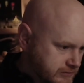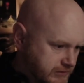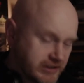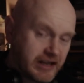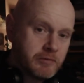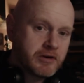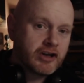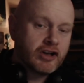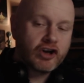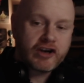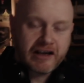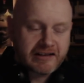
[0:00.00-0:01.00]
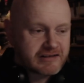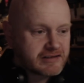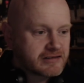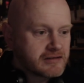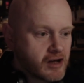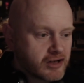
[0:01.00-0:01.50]
today we're going to look at
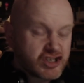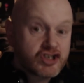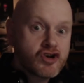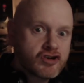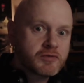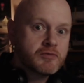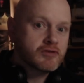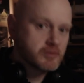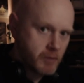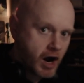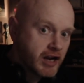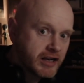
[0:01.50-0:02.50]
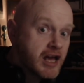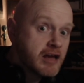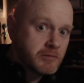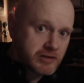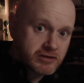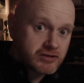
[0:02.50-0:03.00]
Sir Spooks. My
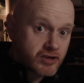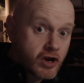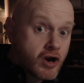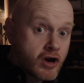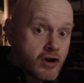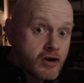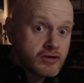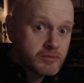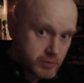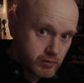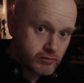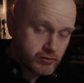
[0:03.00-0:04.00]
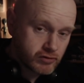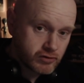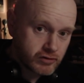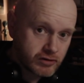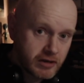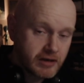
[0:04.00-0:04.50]
name is Sir
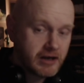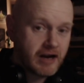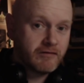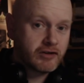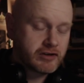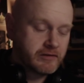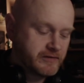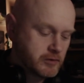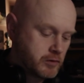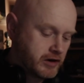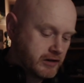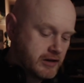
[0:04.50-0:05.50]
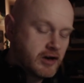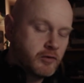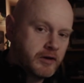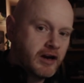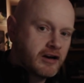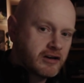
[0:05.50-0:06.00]
Spooks. I've looked at him for a while.
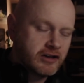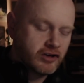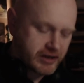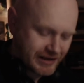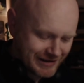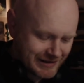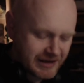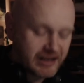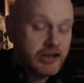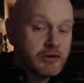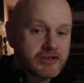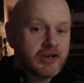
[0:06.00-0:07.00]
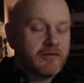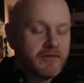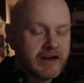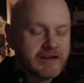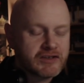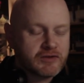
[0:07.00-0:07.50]
We are going to look at uh, Nuke's Top
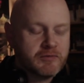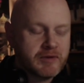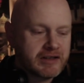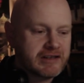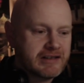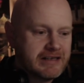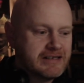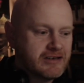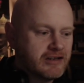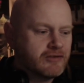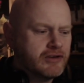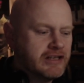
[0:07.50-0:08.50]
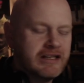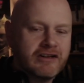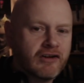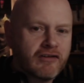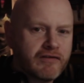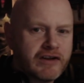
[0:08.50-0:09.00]
5 soon, but he's got a really
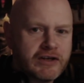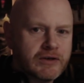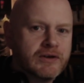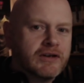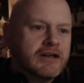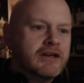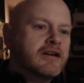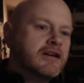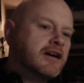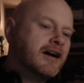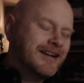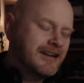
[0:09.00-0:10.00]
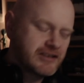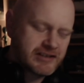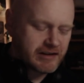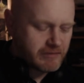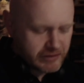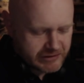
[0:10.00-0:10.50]
long video, and I just
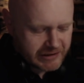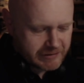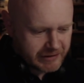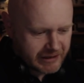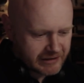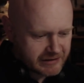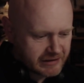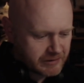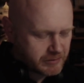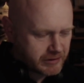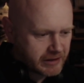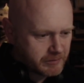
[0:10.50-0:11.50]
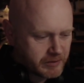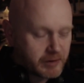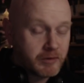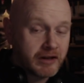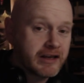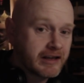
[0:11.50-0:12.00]
haven't got time to get to that one yet, but I
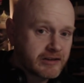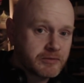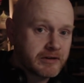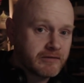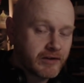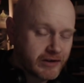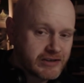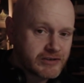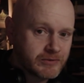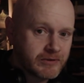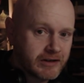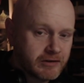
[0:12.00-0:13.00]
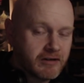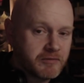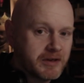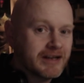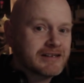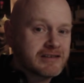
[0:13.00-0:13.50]
will get to it very soon. I know I've
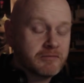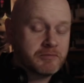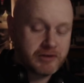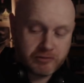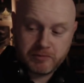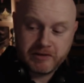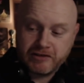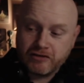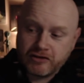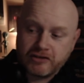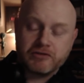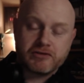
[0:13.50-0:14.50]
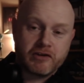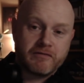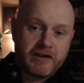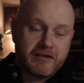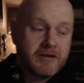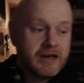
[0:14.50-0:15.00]
been asked to please look at Nuke's Top
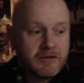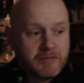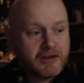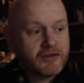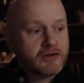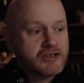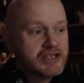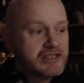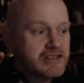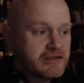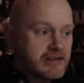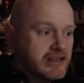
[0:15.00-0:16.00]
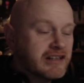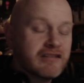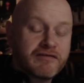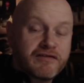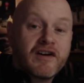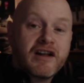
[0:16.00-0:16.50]
5, but I thought just a little
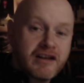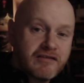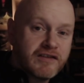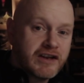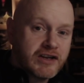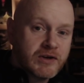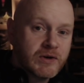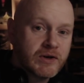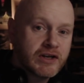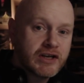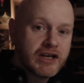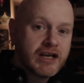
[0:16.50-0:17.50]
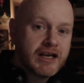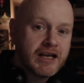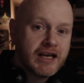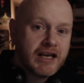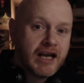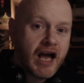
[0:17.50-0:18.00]
fun video.
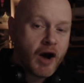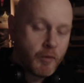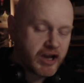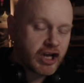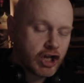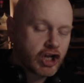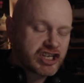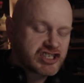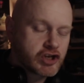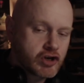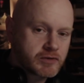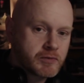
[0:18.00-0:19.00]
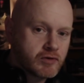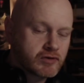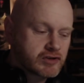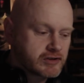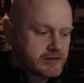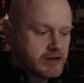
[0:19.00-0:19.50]
We're going to look at Sir
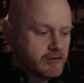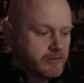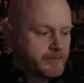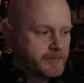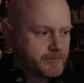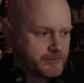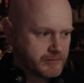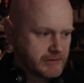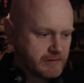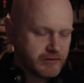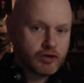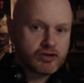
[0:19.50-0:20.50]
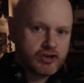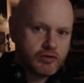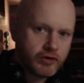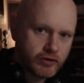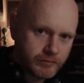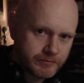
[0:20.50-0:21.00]
Spooks. Now, for those new here,